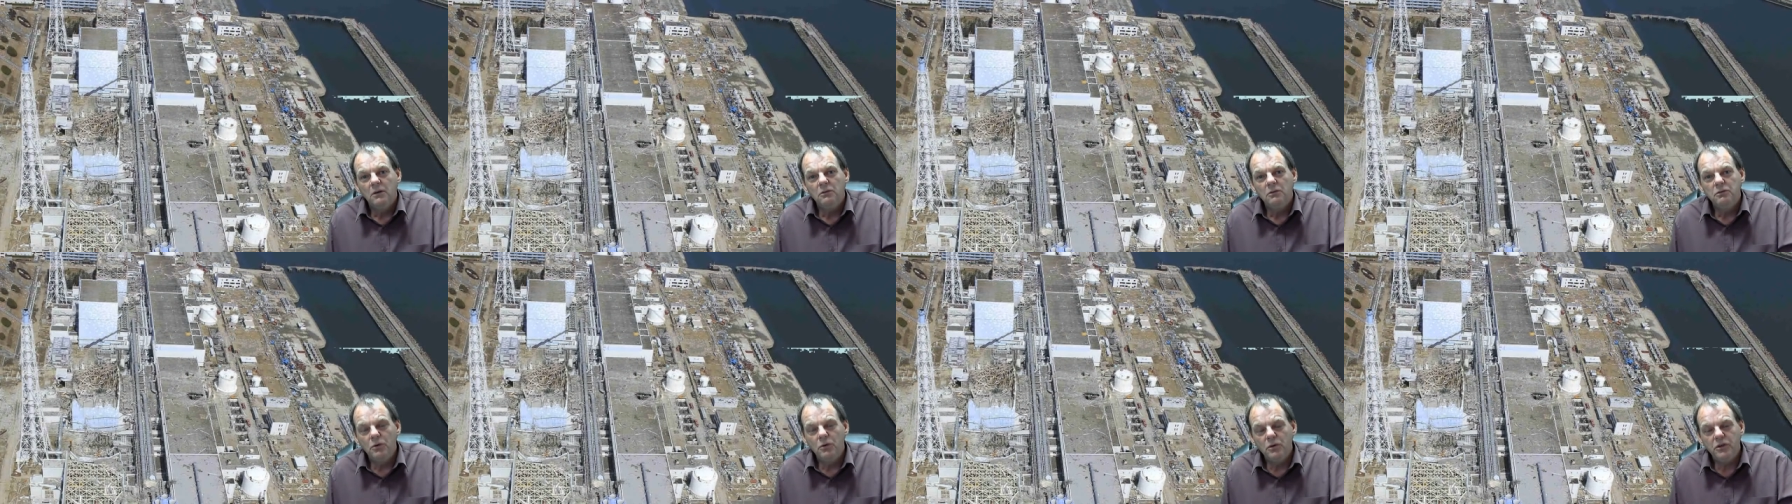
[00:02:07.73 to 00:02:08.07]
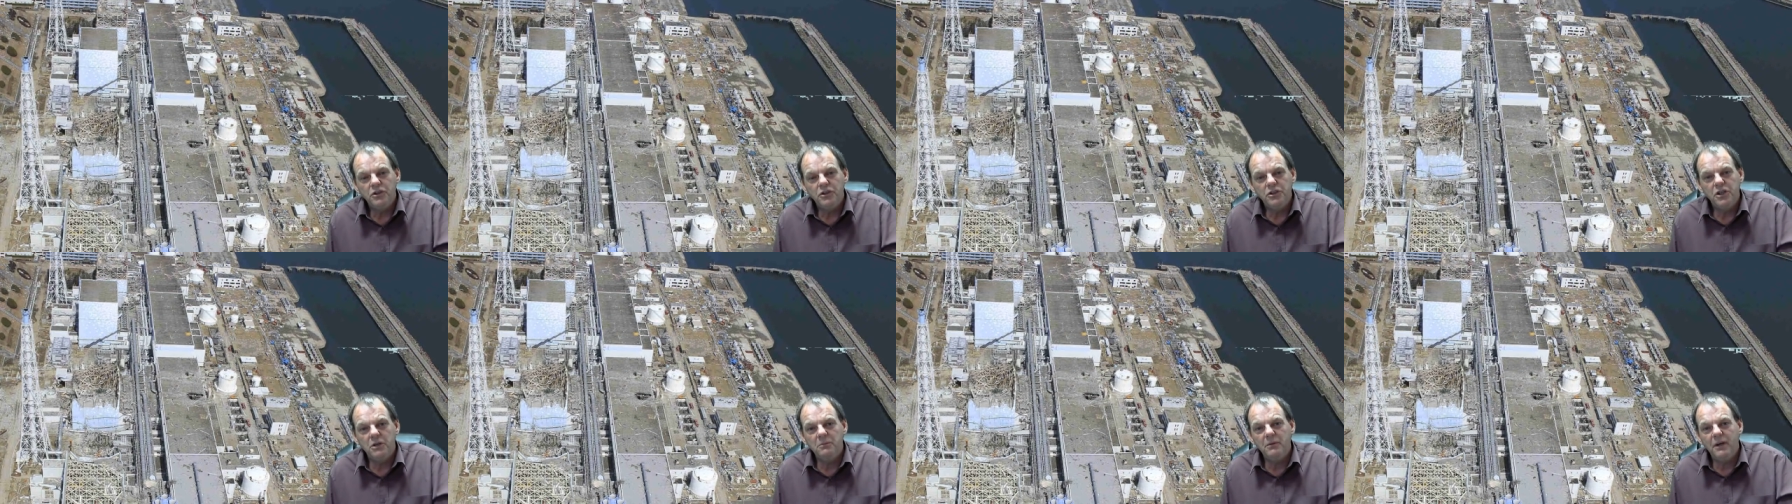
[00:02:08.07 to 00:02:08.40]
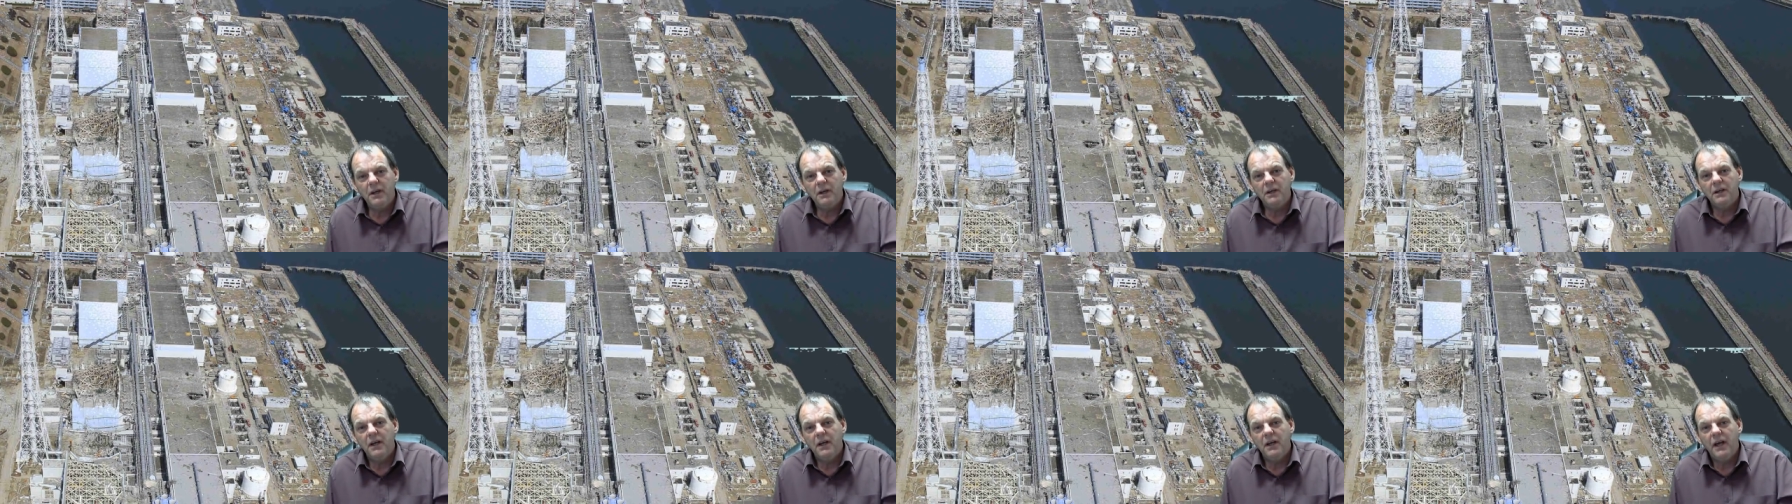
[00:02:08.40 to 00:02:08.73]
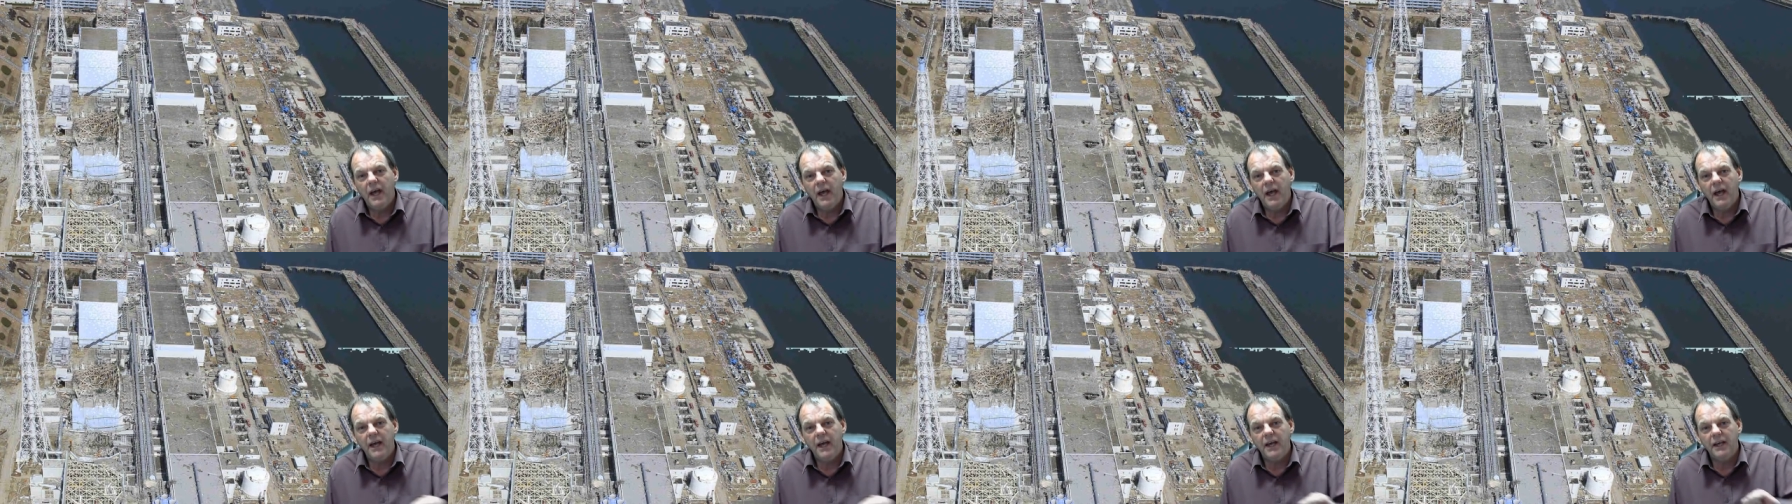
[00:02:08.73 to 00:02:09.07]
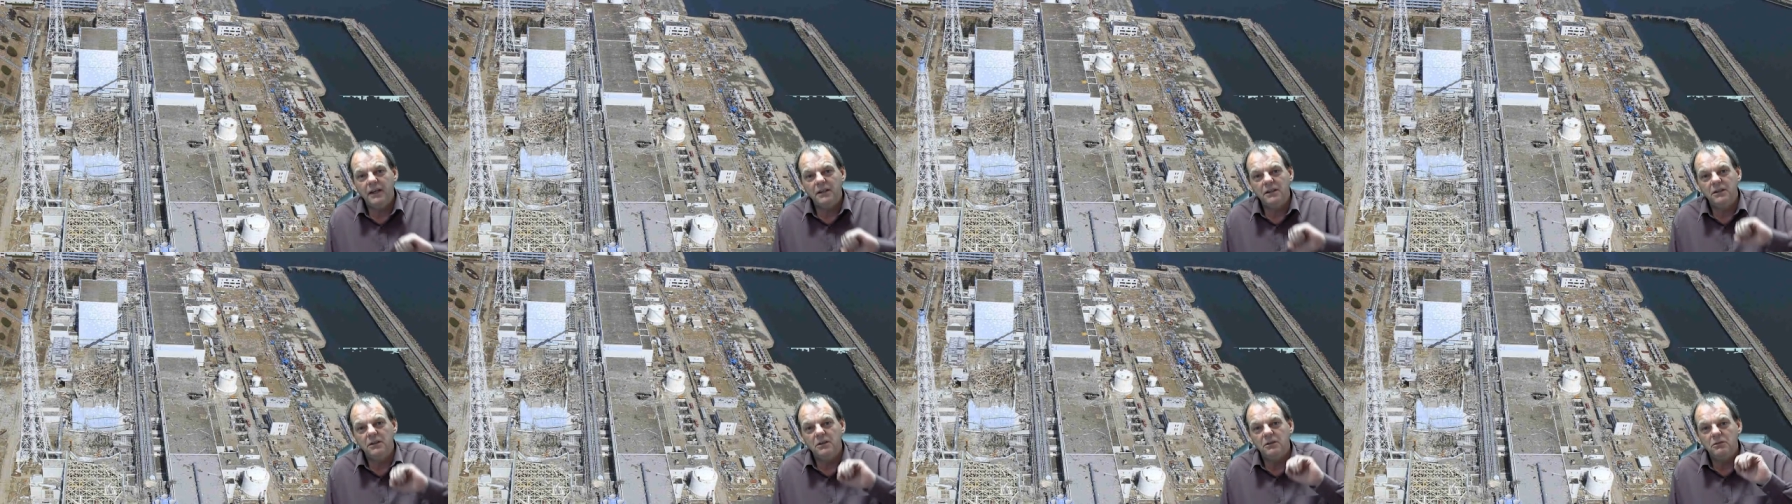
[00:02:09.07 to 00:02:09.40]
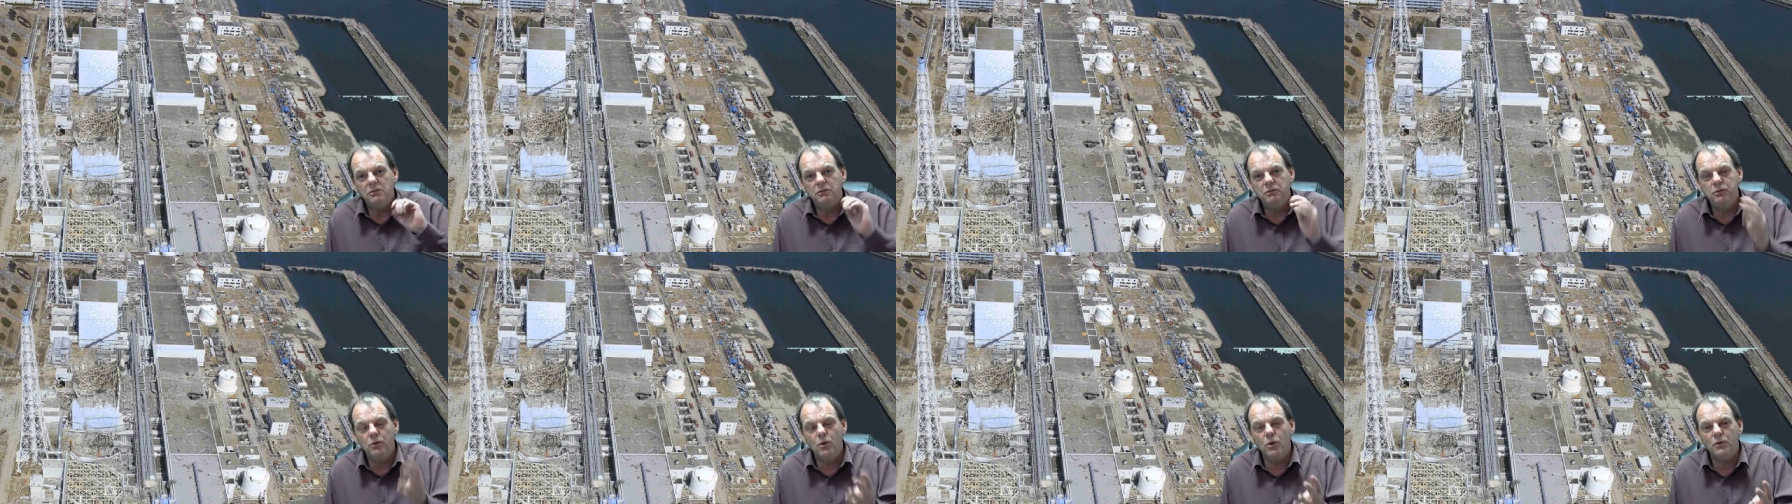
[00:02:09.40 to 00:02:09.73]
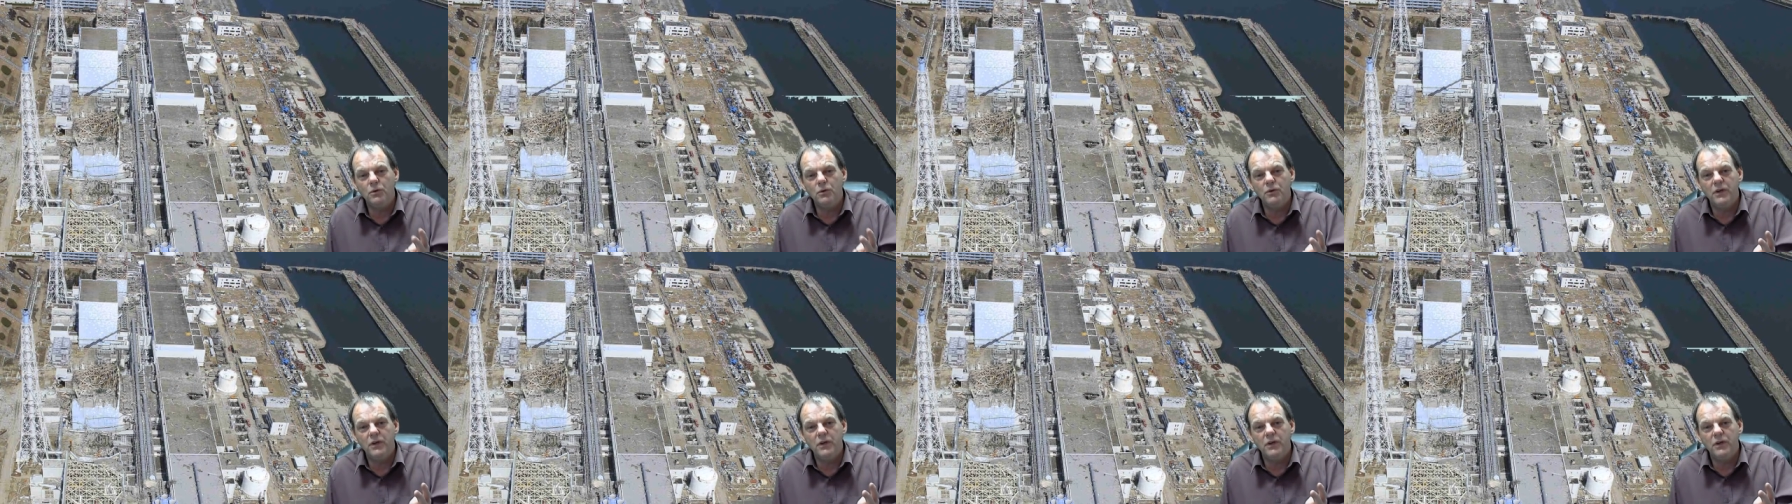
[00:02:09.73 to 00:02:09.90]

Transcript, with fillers: Fukushima had four